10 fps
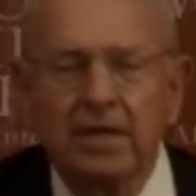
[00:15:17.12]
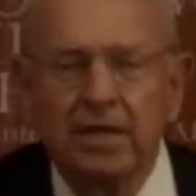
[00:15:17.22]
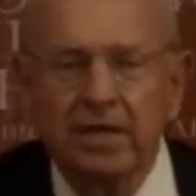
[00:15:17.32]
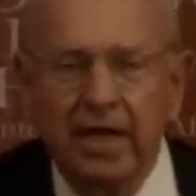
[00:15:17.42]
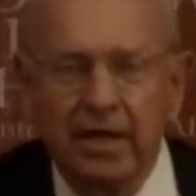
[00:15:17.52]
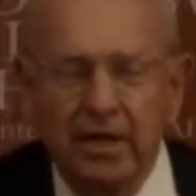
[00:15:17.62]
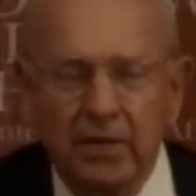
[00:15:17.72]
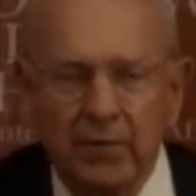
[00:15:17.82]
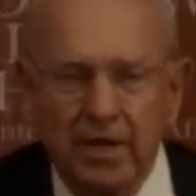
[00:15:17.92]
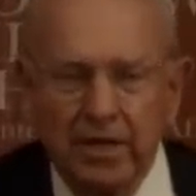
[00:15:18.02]
that
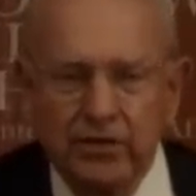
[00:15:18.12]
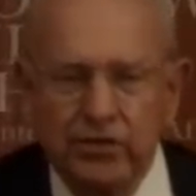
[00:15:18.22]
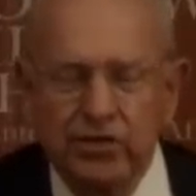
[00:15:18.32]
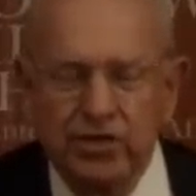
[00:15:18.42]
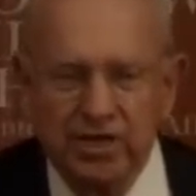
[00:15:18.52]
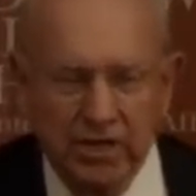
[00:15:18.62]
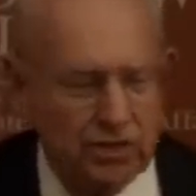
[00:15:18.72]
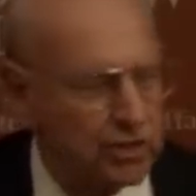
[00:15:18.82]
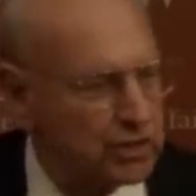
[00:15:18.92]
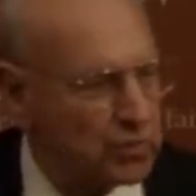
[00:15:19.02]
Iran's
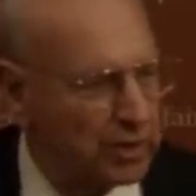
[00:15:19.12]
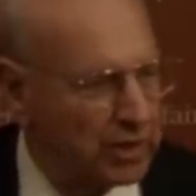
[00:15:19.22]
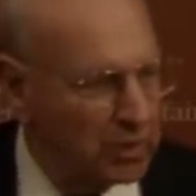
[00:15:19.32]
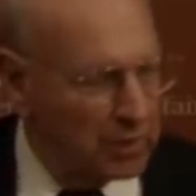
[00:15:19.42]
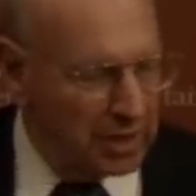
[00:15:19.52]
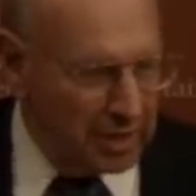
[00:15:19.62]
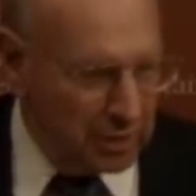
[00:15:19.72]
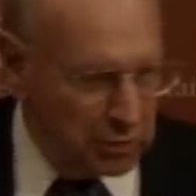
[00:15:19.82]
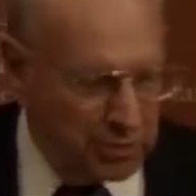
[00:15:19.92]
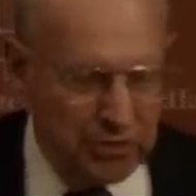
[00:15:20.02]
intentions were here were not
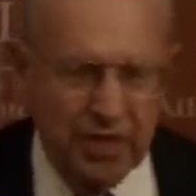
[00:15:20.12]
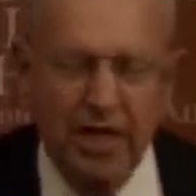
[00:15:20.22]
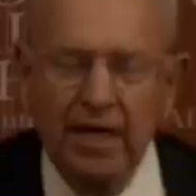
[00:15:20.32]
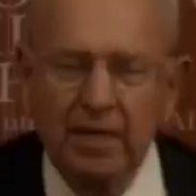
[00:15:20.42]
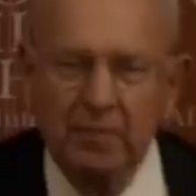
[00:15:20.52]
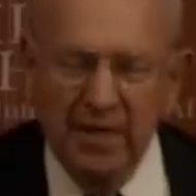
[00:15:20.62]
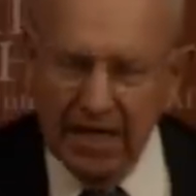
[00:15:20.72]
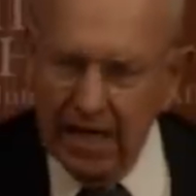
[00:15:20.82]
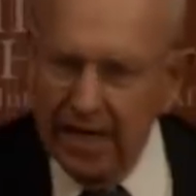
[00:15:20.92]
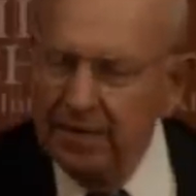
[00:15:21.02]
as benign,
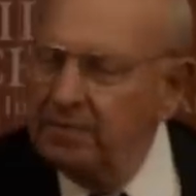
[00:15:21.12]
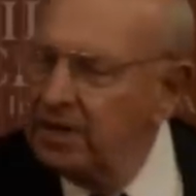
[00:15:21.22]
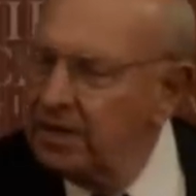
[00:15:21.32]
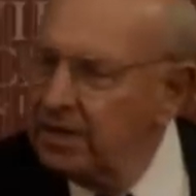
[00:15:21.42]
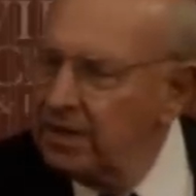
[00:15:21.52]
benign